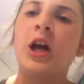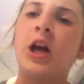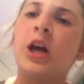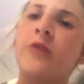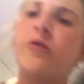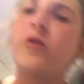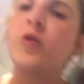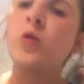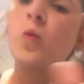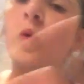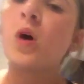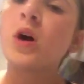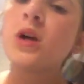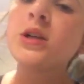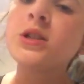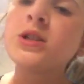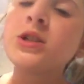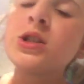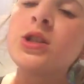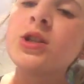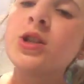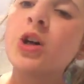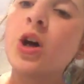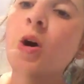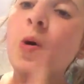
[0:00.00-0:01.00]
If you wanted
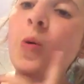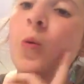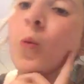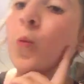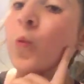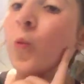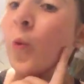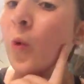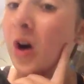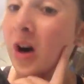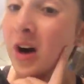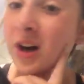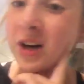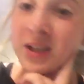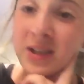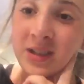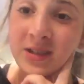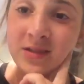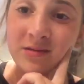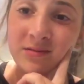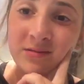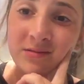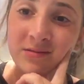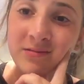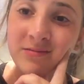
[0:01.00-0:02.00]
to know what,
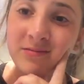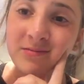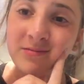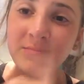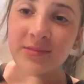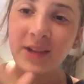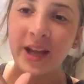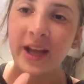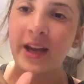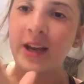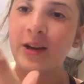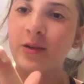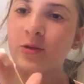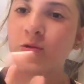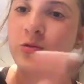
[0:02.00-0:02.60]
like,